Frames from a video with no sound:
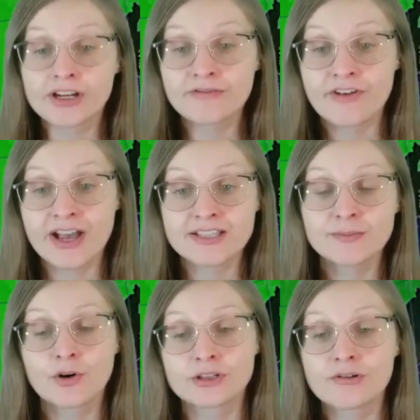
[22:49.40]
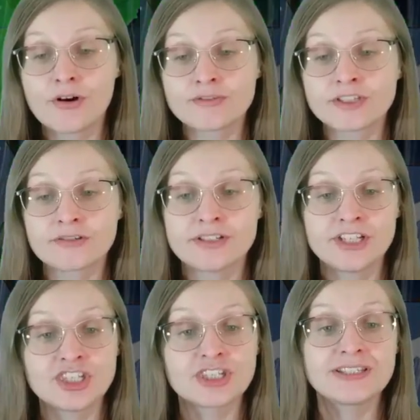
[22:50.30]
advanced model of
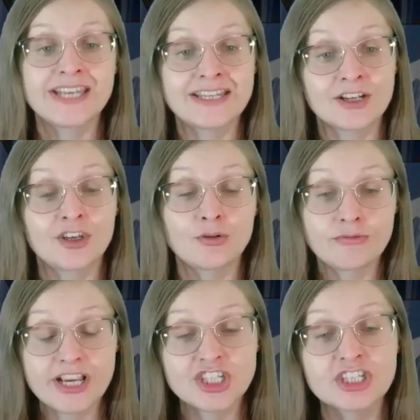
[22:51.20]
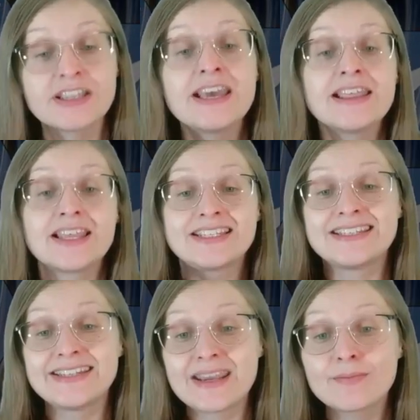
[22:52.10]
strategic data curation that
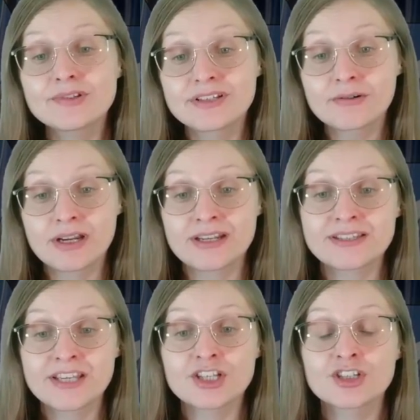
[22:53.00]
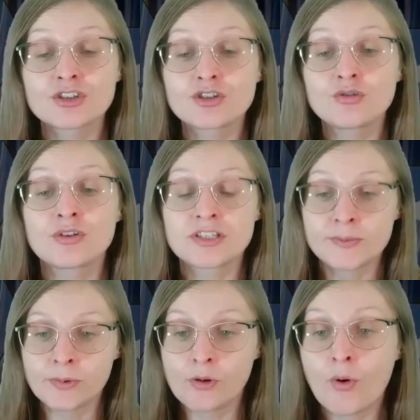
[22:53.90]
enables organizations to
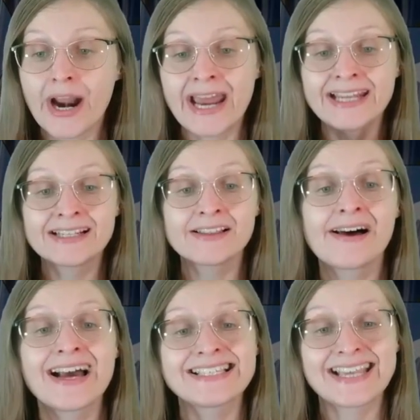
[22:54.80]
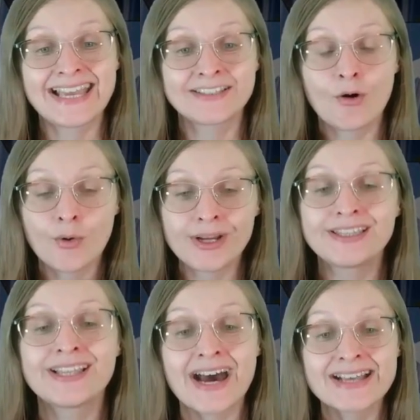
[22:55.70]
explore, analyze, and
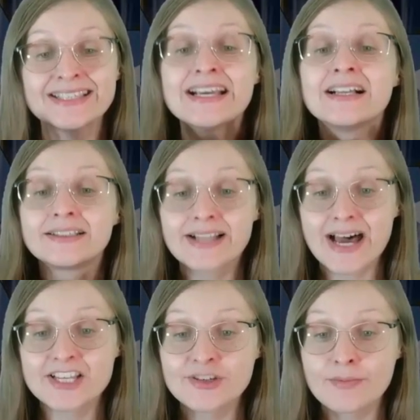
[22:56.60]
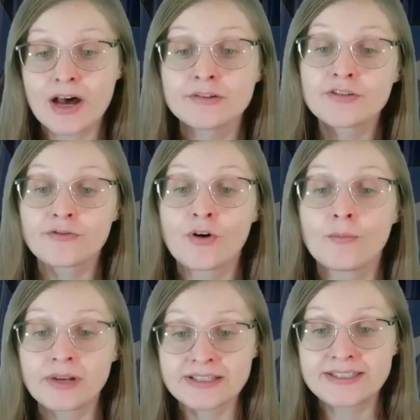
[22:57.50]
organize large amounts of
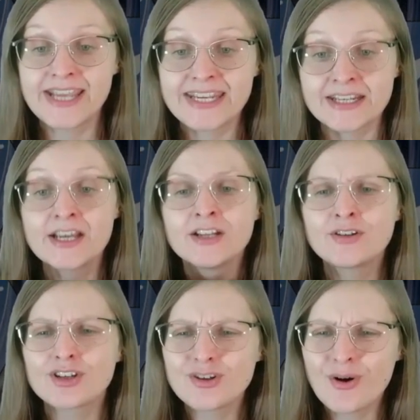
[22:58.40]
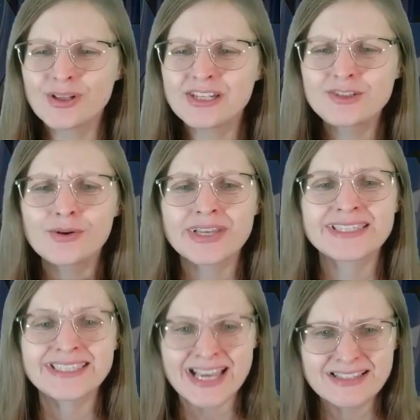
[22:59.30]
complex data, not only to
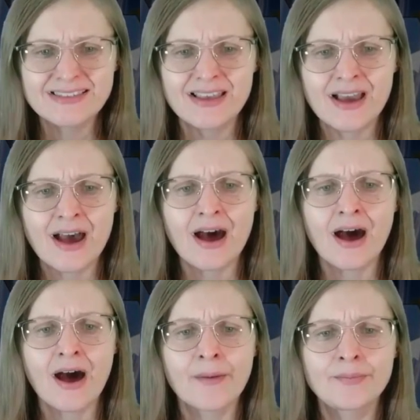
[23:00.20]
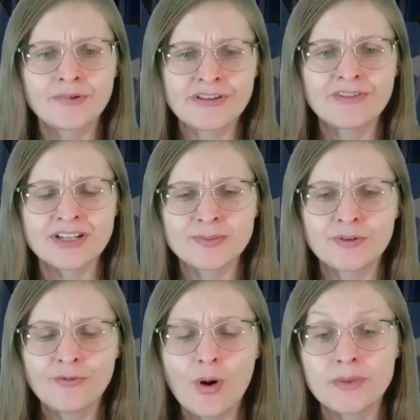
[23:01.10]
assess their previous
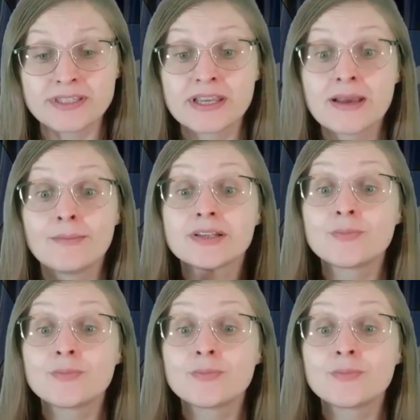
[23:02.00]
performance, but